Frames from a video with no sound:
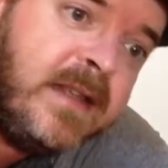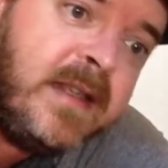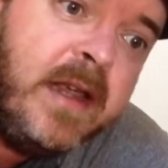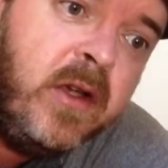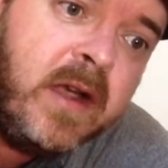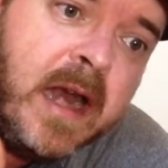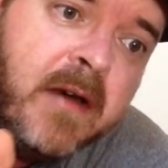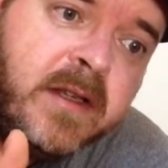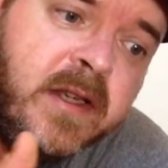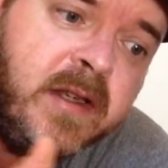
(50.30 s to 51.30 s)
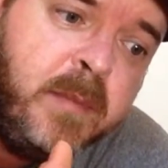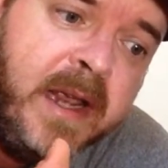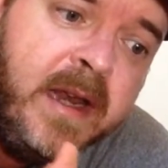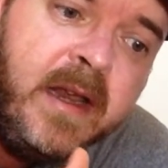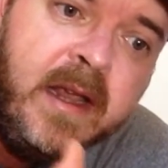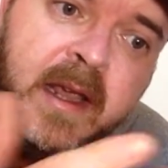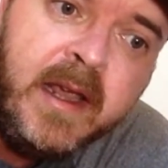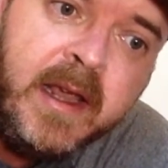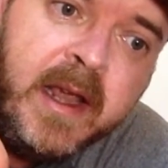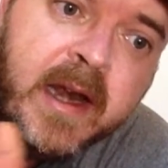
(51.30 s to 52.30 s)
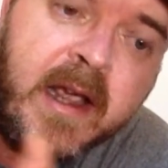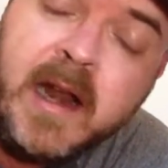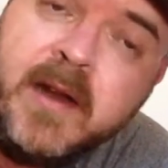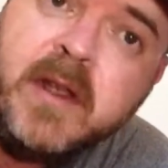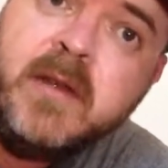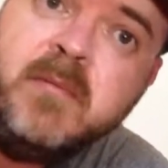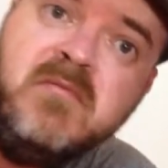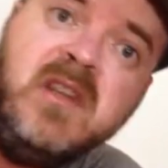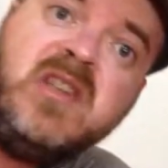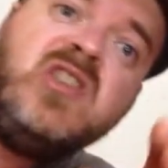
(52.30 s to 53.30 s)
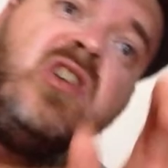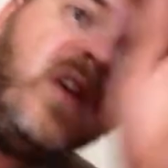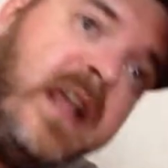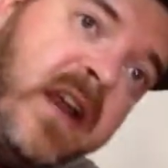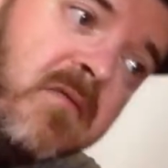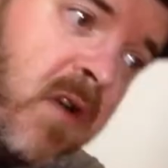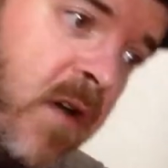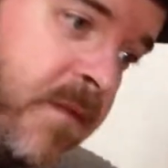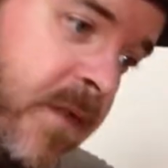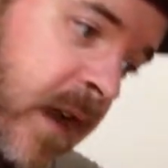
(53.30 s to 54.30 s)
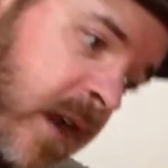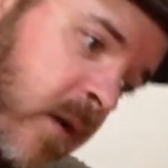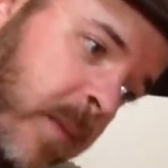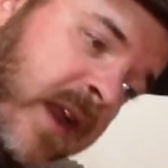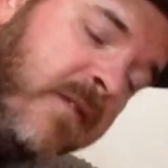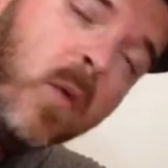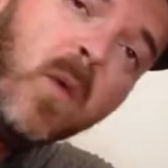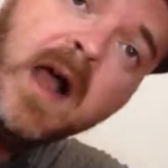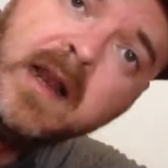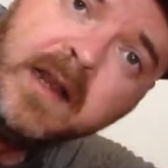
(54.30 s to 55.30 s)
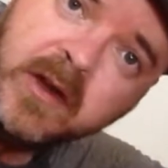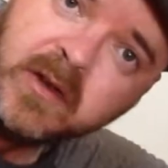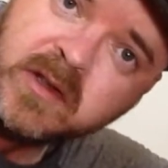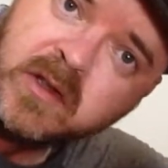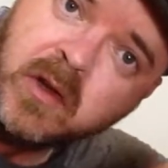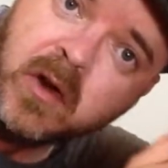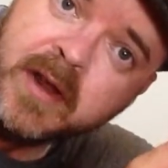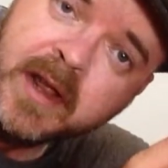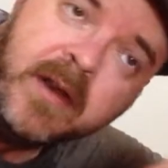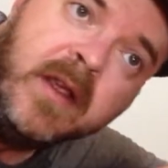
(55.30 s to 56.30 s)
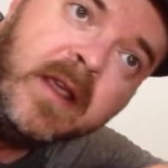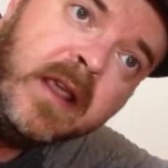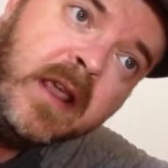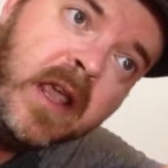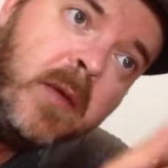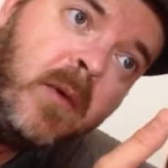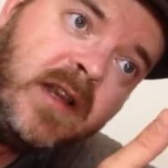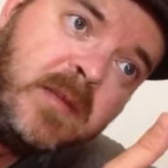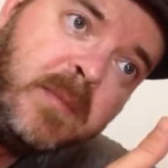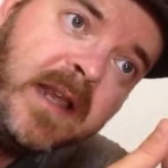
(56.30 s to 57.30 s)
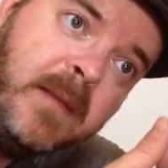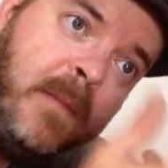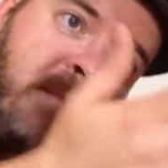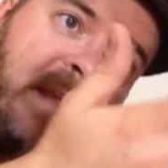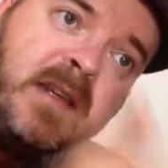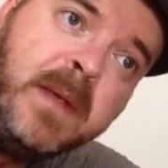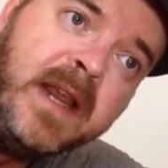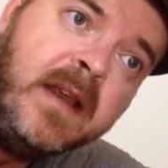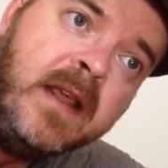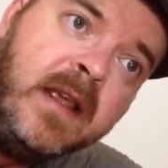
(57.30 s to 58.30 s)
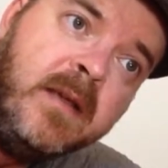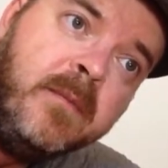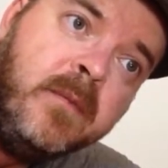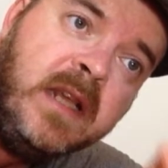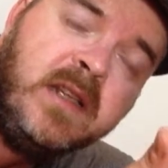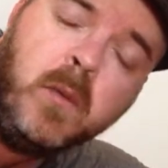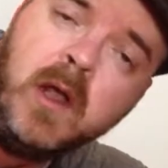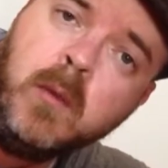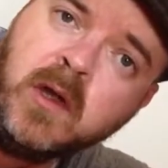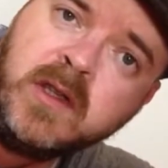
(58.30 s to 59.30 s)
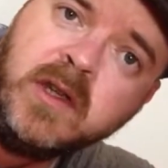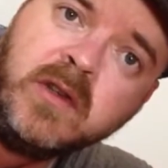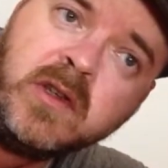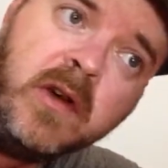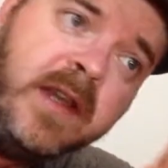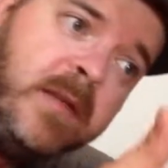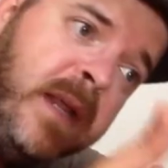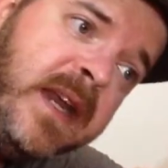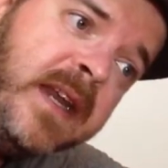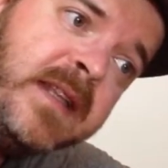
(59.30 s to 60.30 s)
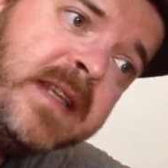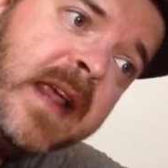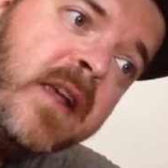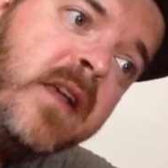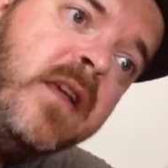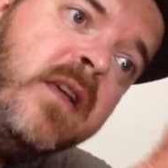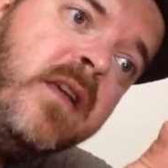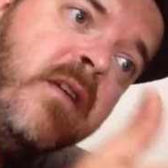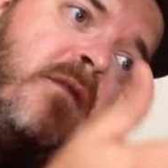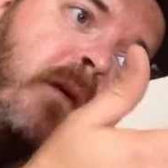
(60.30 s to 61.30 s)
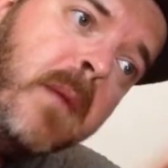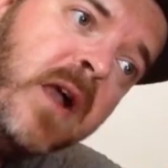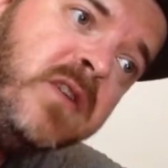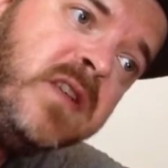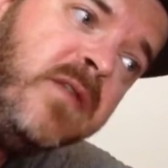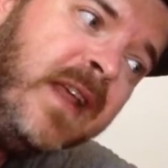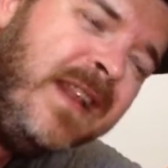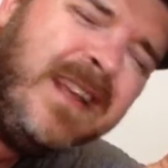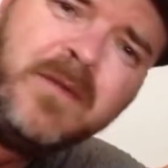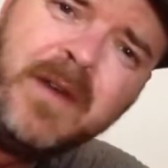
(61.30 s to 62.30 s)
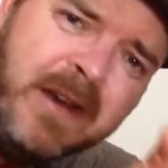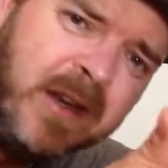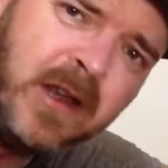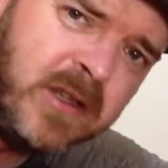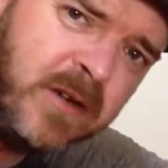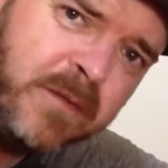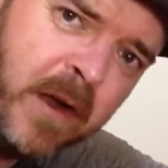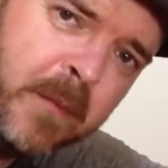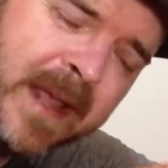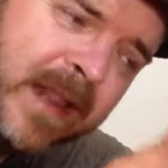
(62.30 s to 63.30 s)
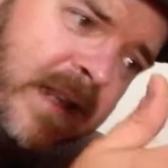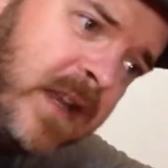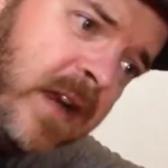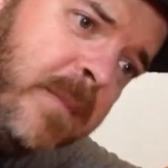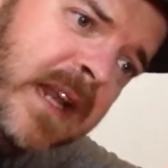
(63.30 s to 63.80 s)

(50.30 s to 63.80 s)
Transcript: say your character's been in a kind of stuck in a rut for a little bit of a while in your story, and you want to spice. Maybe it's a World War II story. He's been in a tank for most of it. That's very claustrophobic. There's going to be at